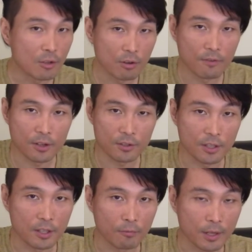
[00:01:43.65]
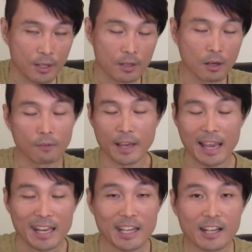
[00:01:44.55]
university degree of
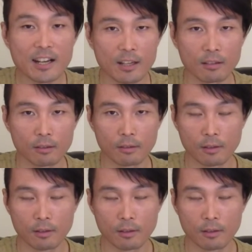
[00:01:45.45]
any kind,